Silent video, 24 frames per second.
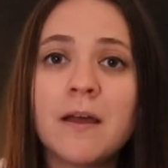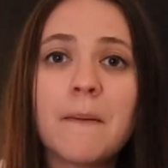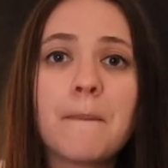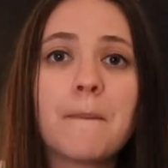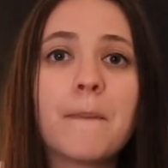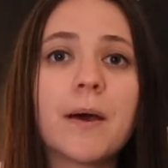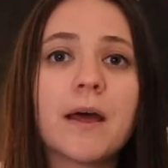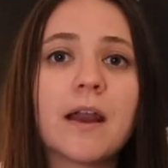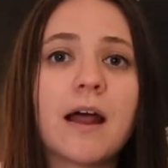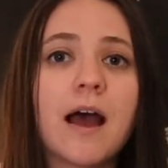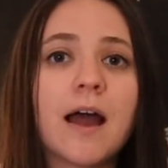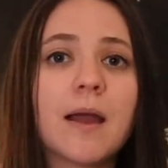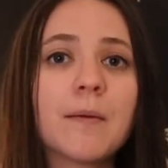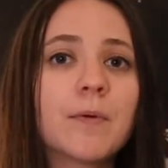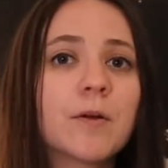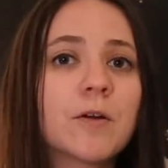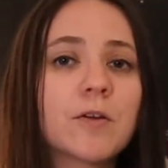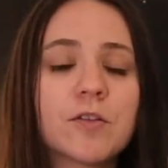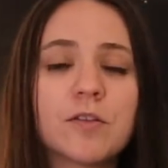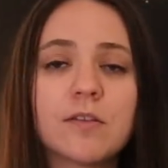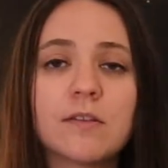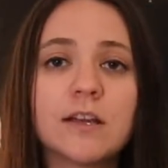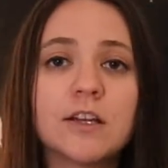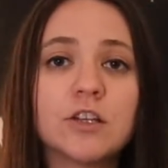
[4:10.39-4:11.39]
But I
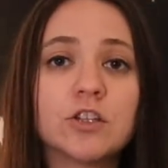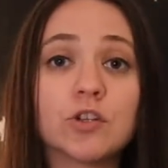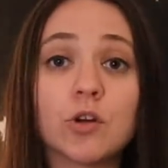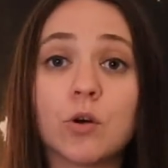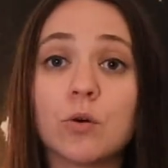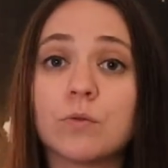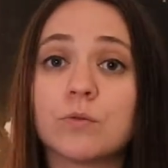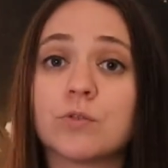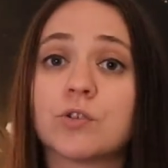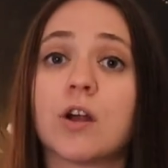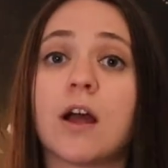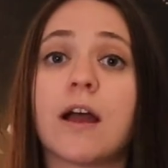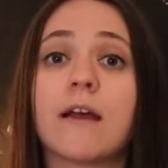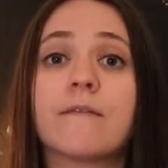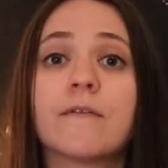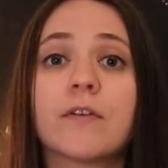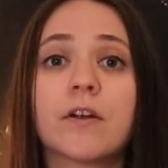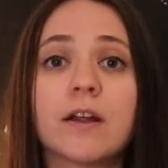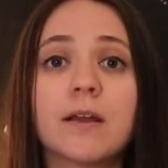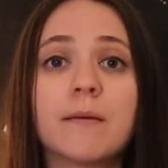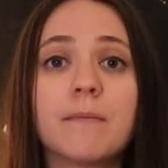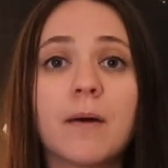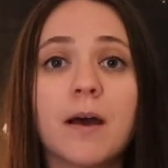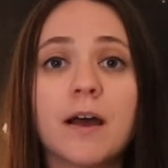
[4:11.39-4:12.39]
personally don't drive
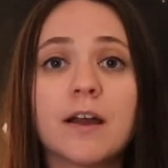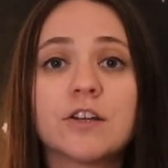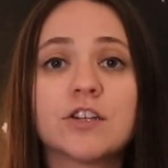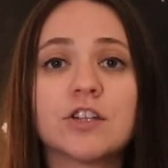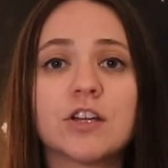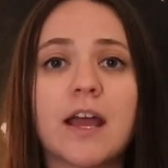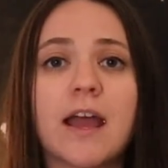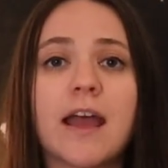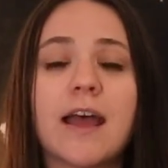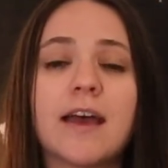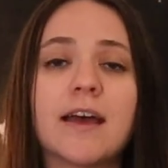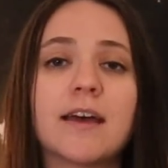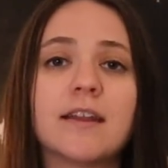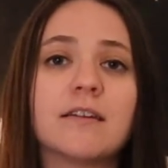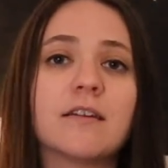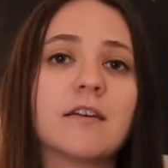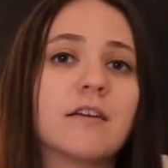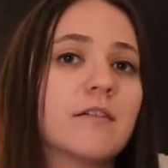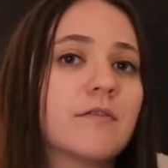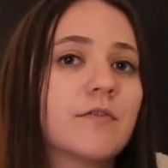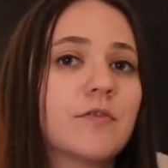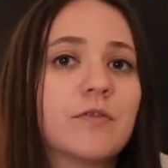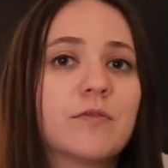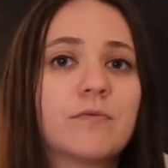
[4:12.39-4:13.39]
very much and
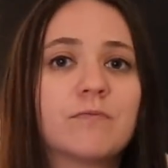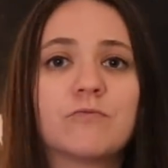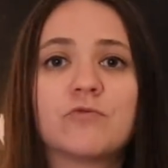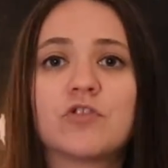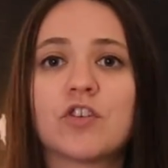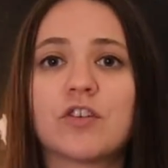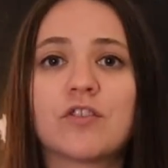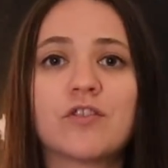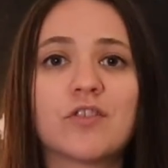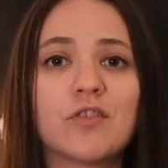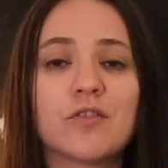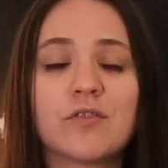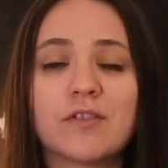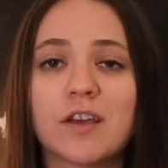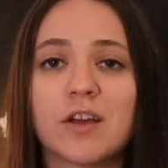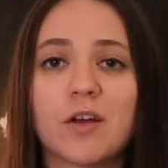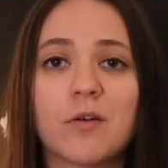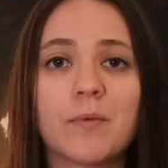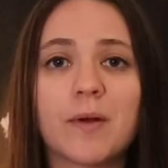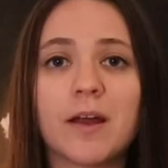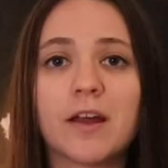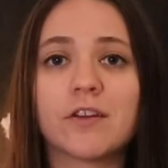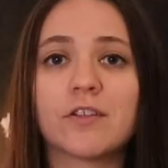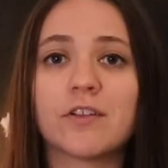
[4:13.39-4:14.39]
just using a
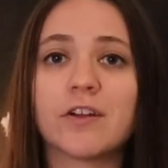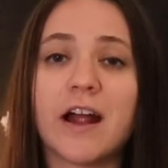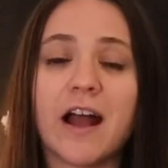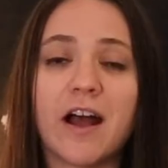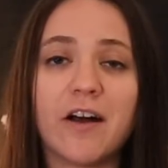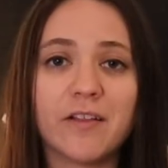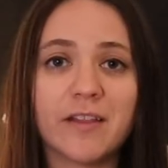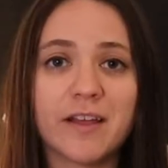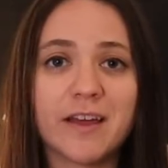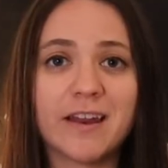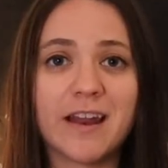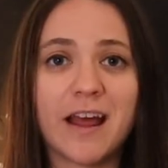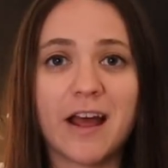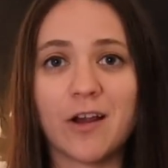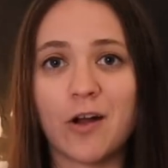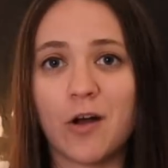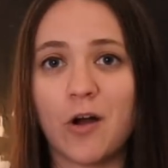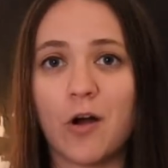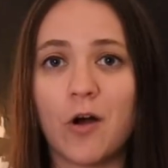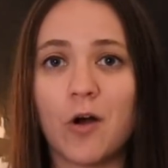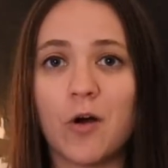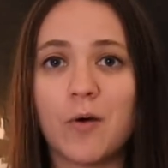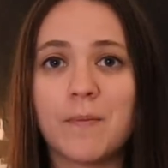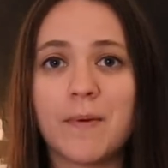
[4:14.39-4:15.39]
regular outlet at
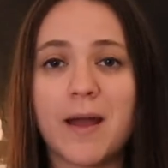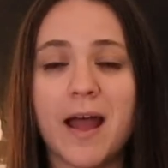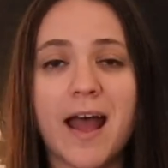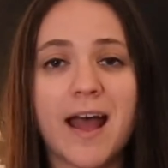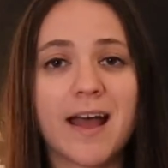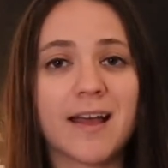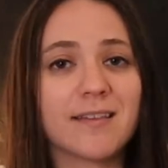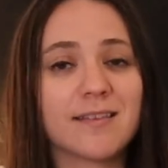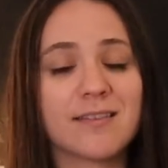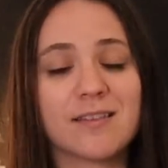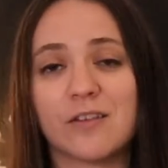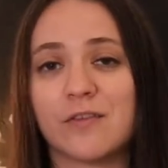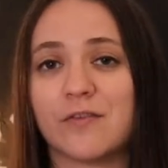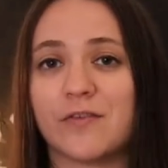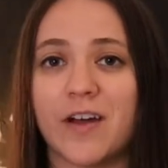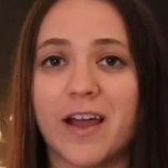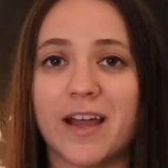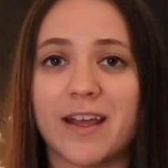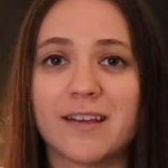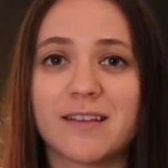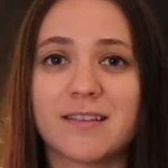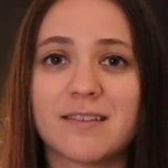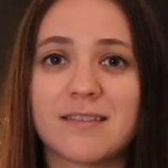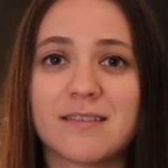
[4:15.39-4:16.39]
home has
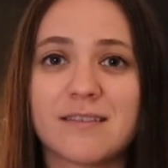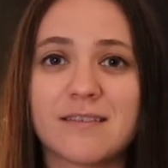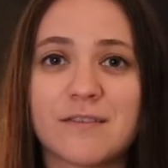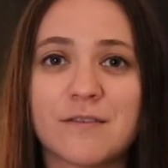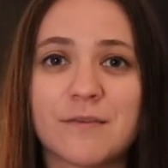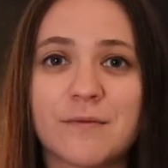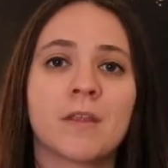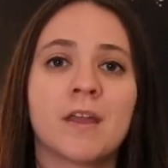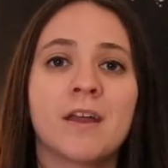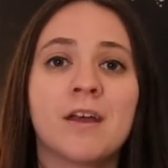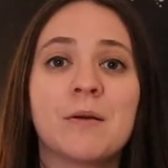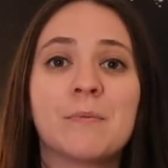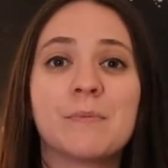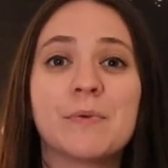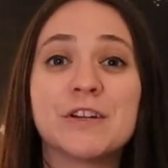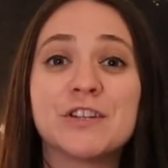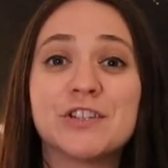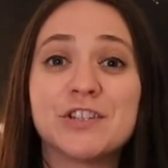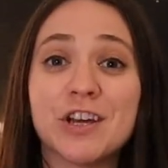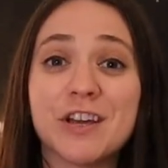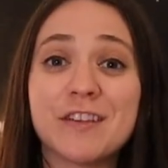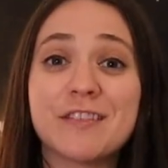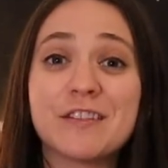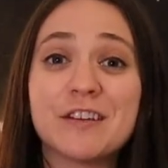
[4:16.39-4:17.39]
sufficed. But
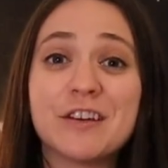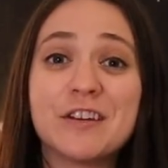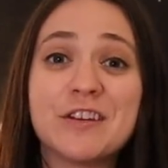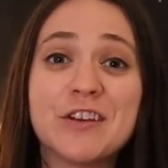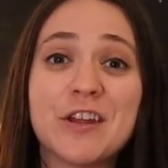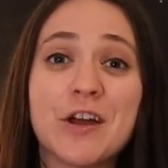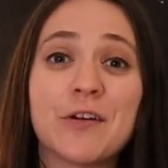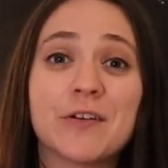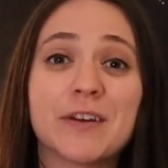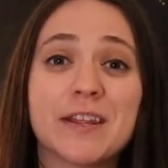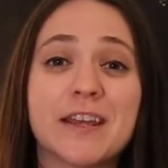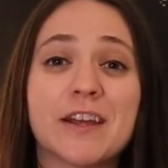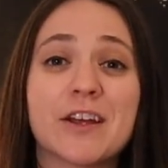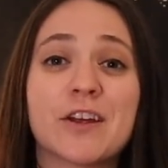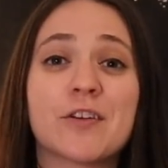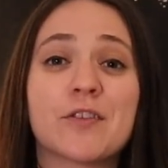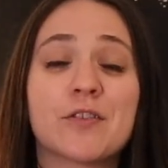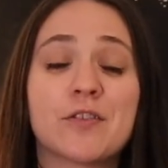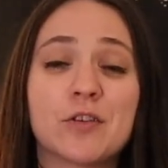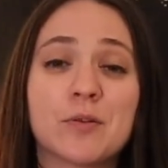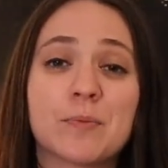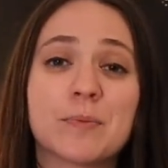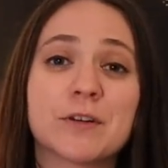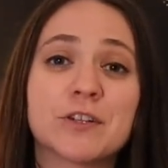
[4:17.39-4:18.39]
just a note here,
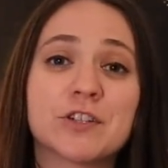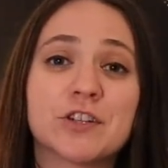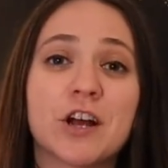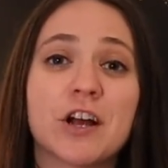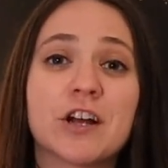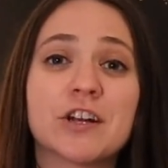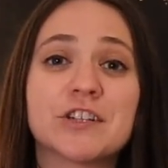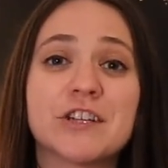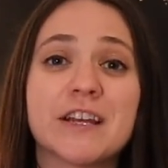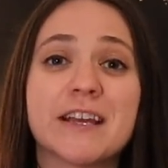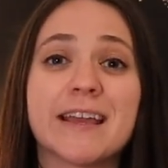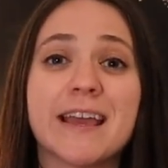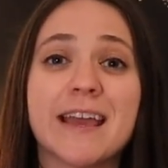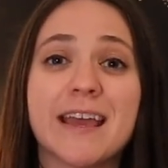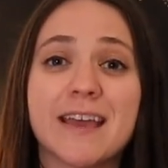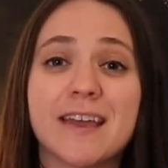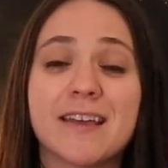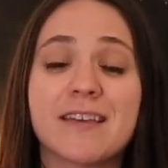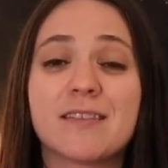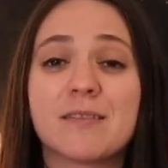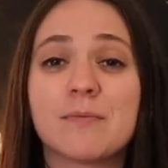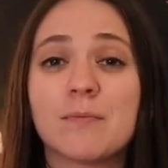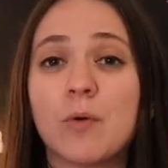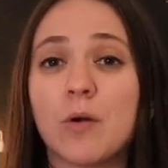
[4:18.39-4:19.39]
supercharging
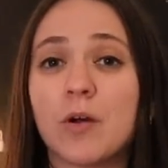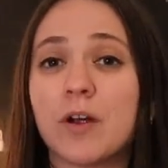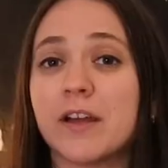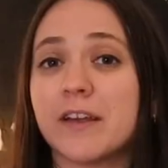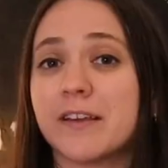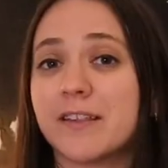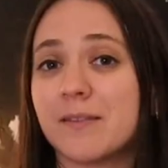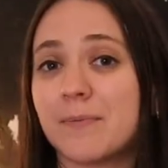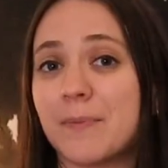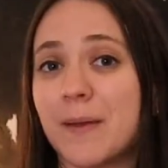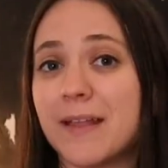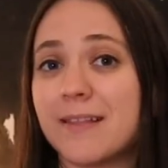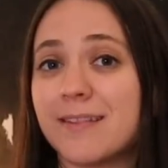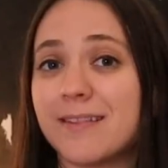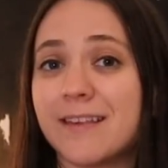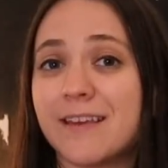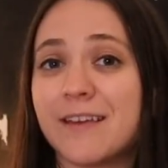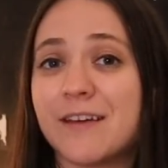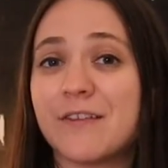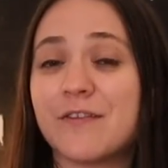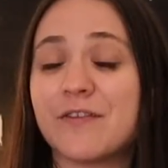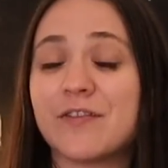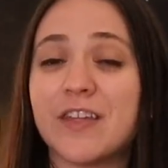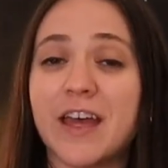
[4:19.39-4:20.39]
is more
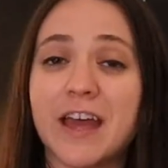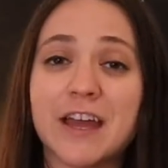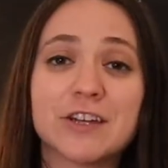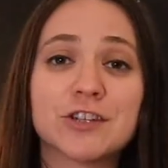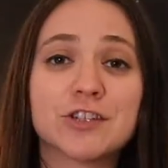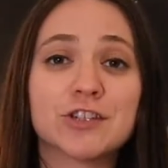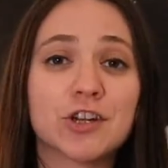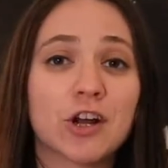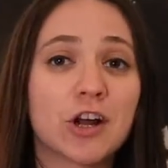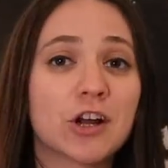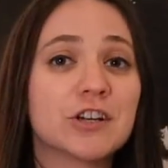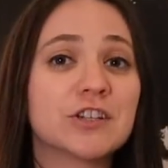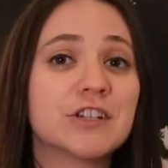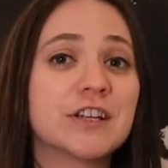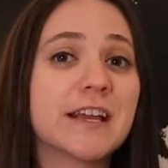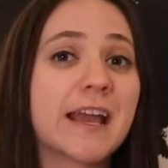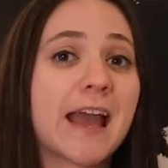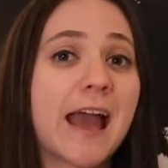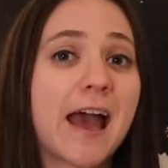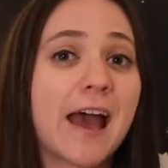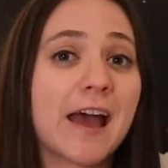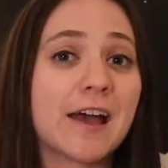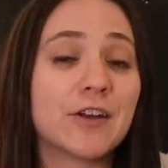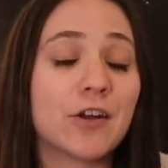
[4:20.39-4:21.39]
expensive than charging
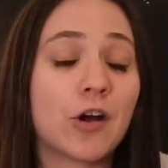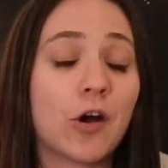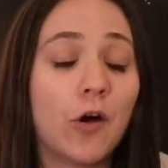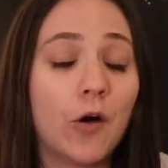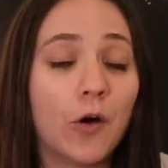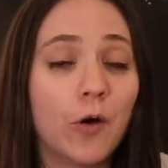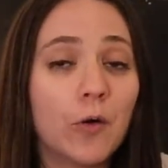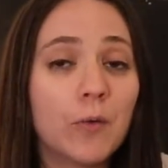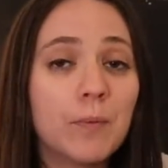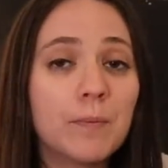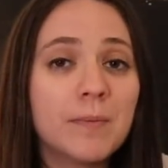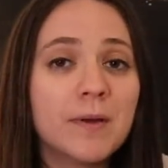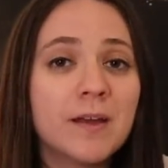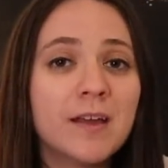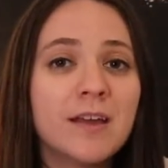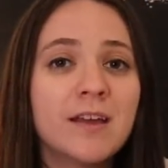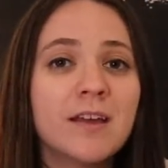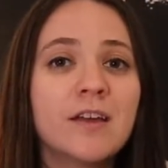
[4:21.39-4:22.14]
at home.